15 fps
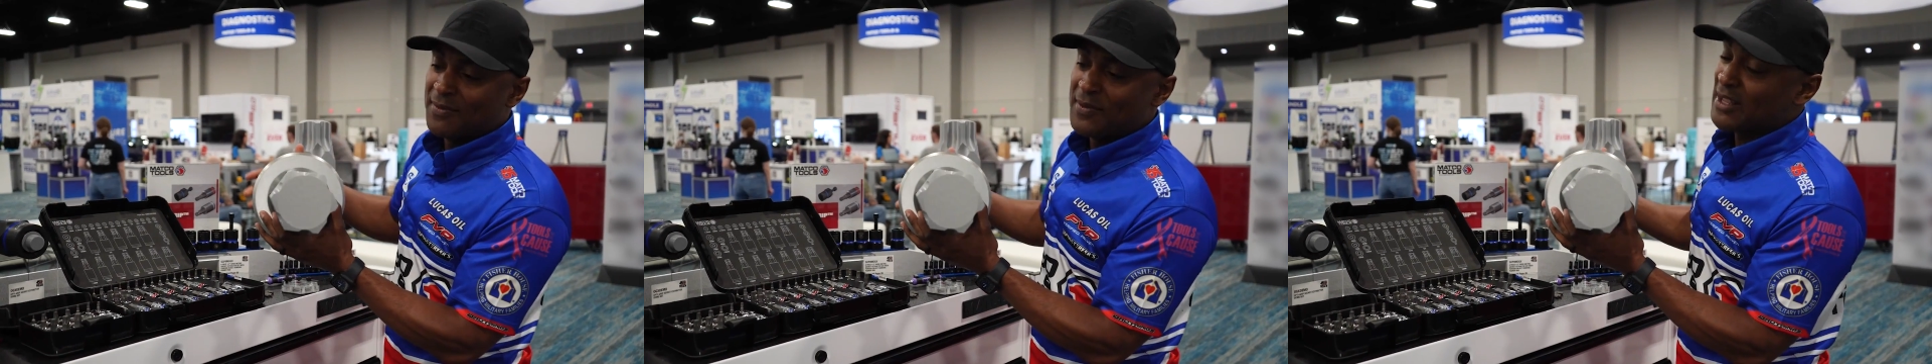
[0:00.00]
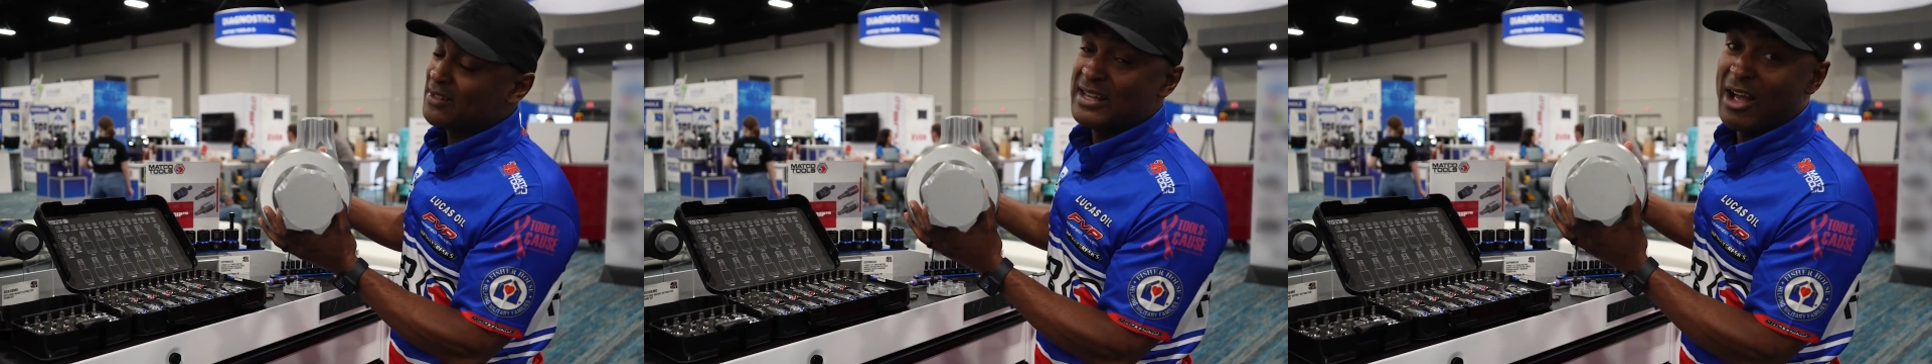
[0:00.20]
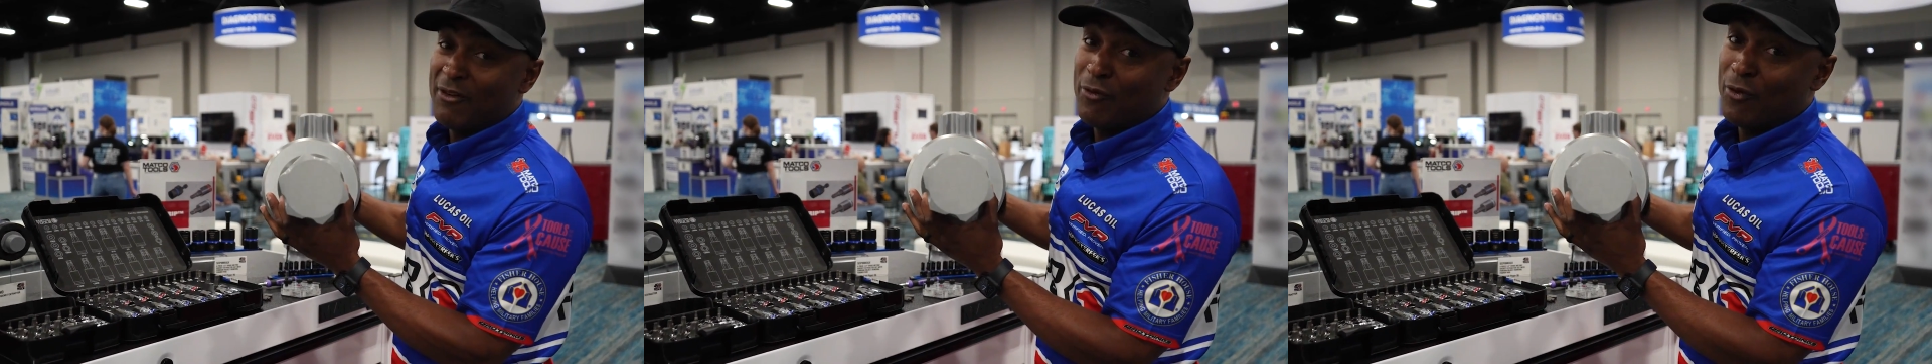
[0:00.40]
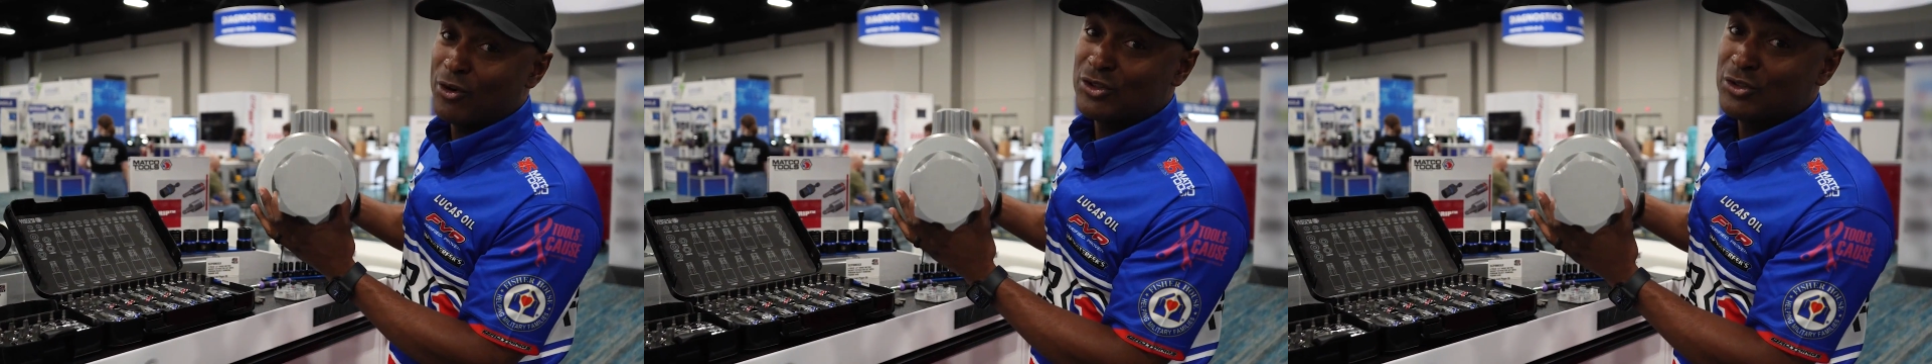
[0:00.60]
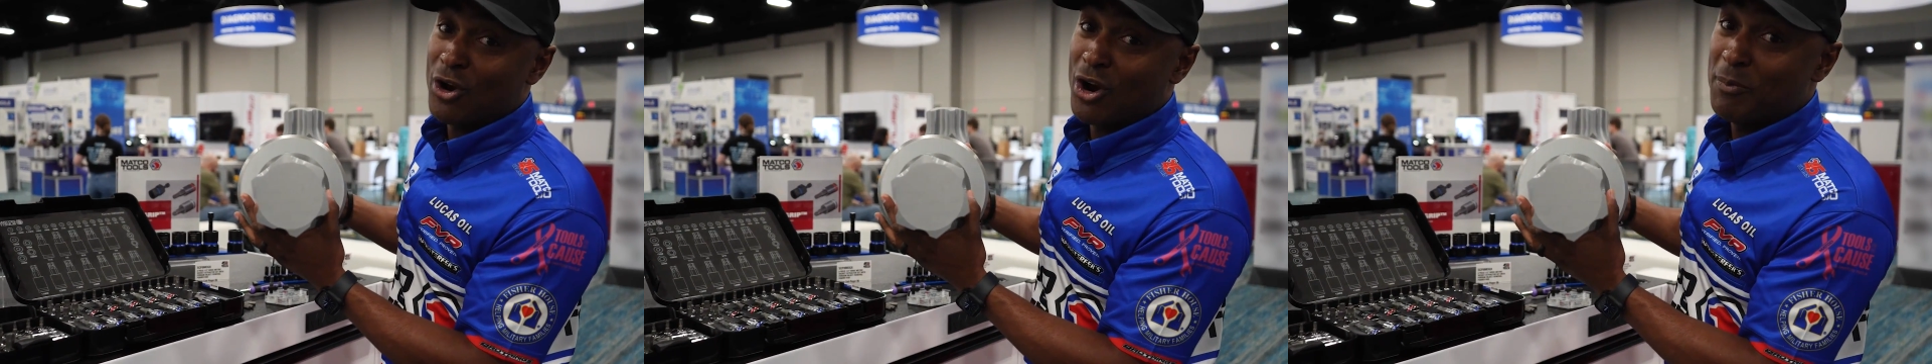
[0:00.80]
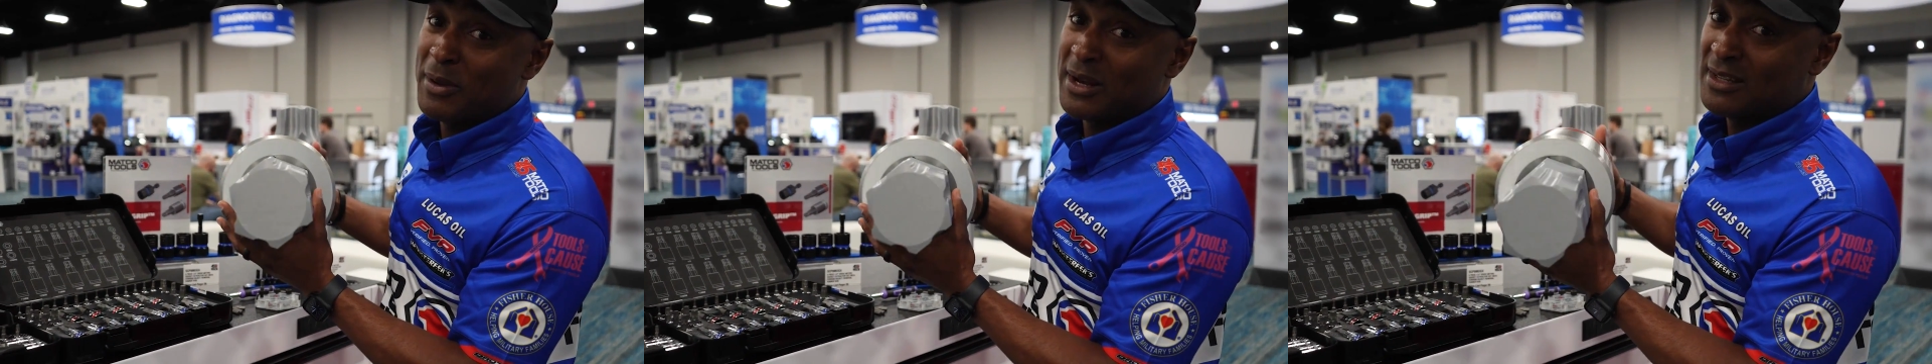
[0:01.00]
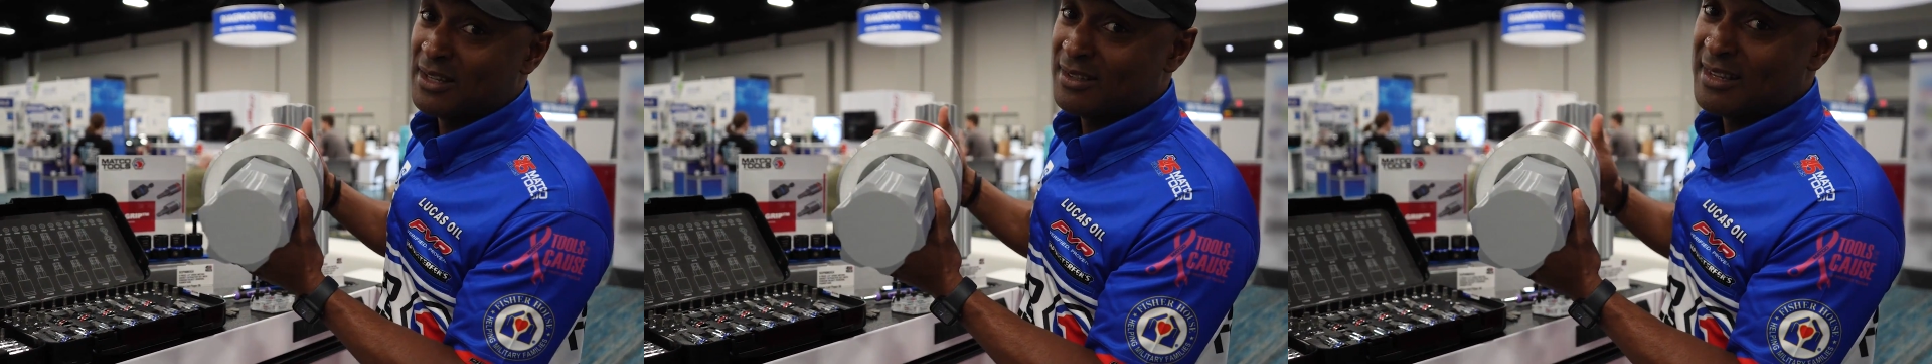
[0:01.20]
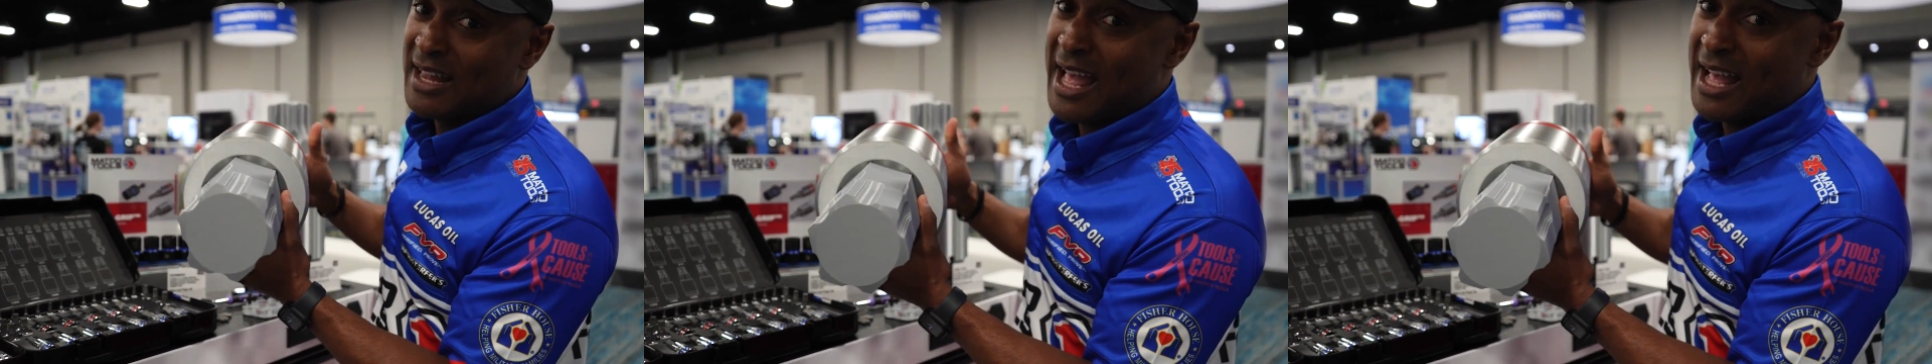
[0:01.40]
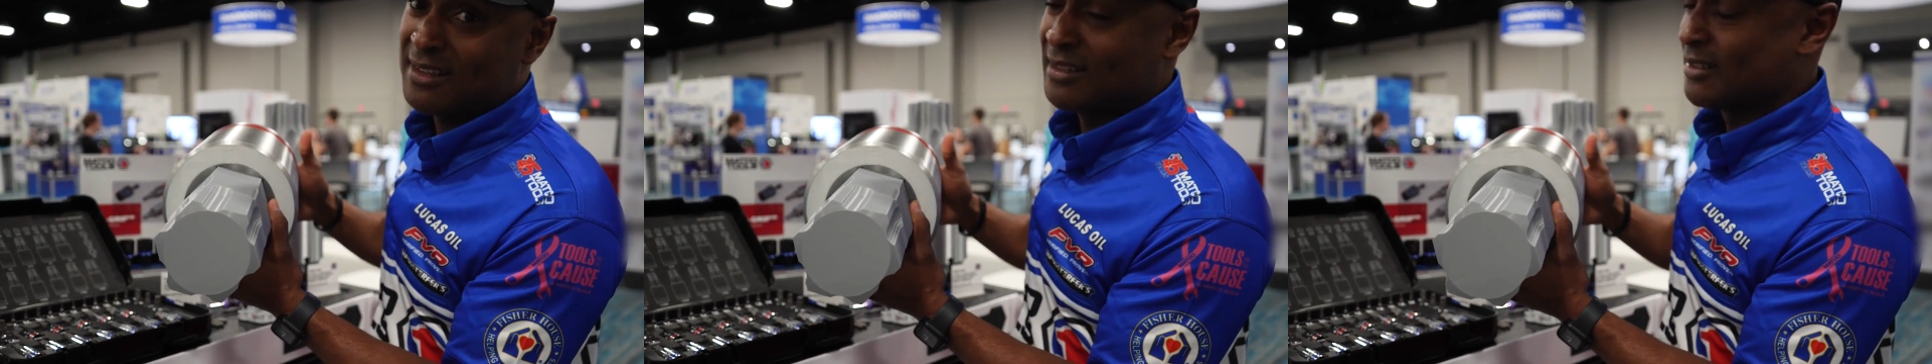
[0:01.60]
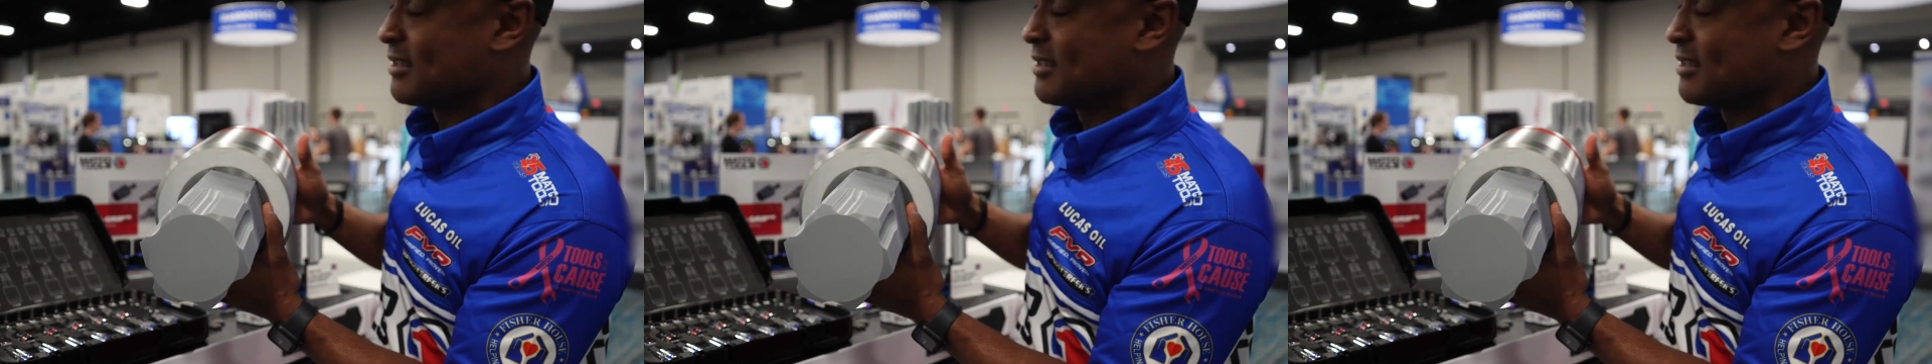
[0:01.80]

That's not for a star bit. This is a hex